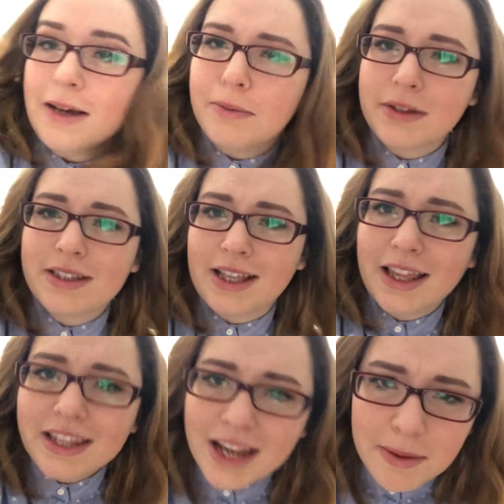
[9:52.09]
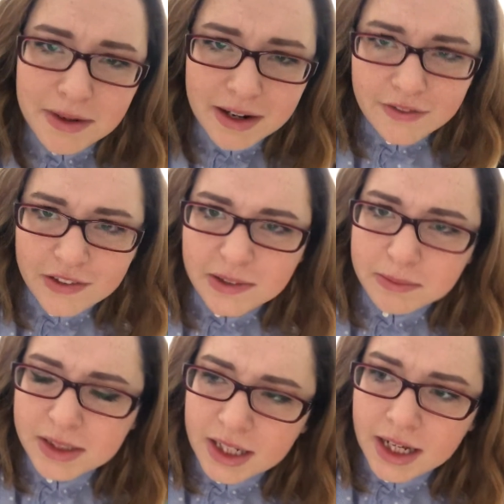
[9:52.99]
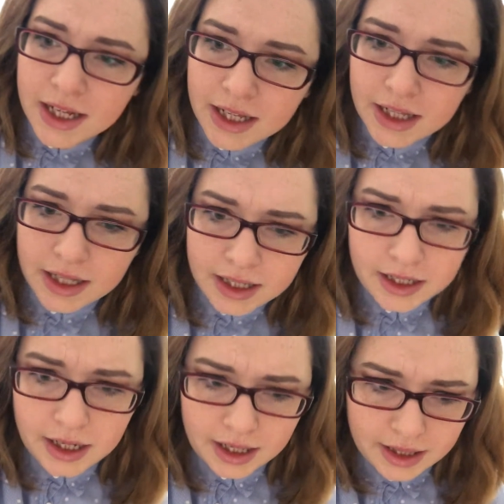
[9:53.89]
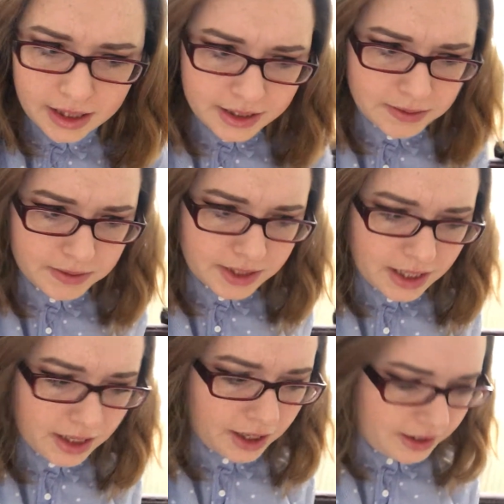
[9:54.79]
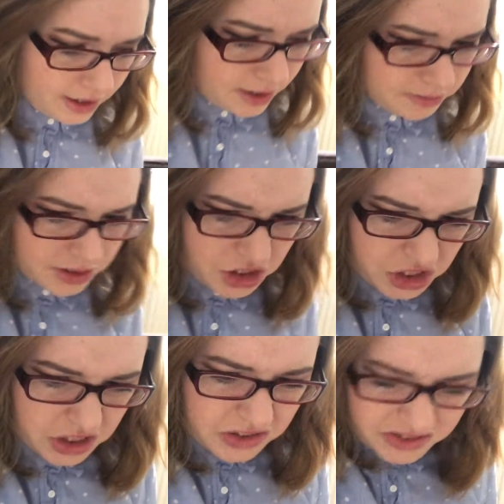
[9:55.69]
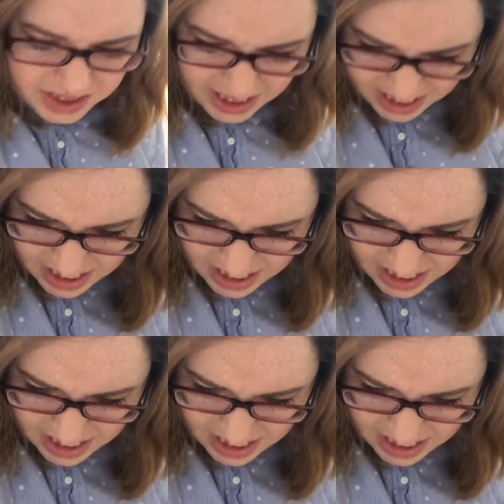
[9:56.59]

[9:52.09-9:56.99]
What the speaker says: I was the other day when I filmed like this, was it? I think it was Tuesday.